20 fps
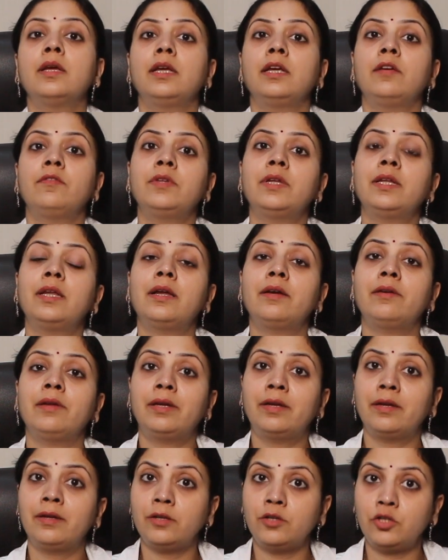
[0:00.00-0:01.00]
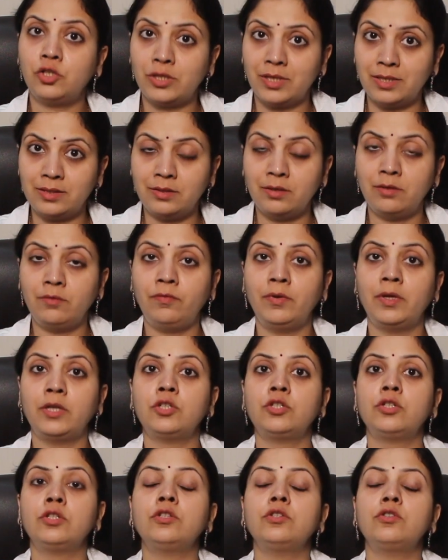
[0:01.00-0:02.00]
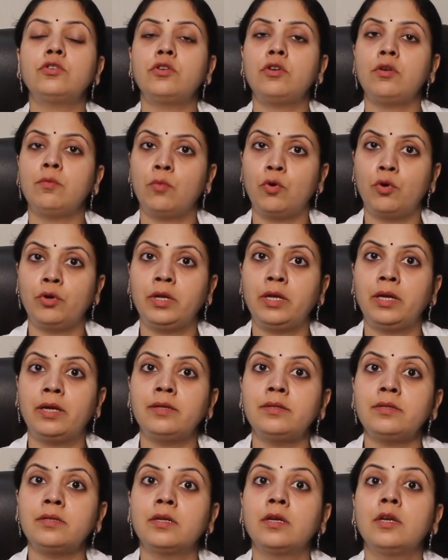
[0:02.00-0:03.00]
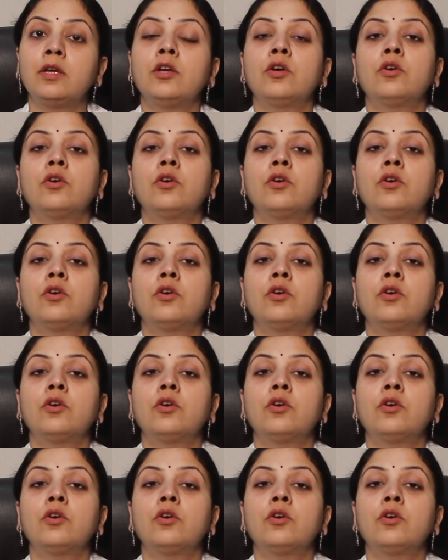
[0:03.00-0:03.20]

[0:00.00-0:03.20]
If there are recurrent chest infections or pneumonias,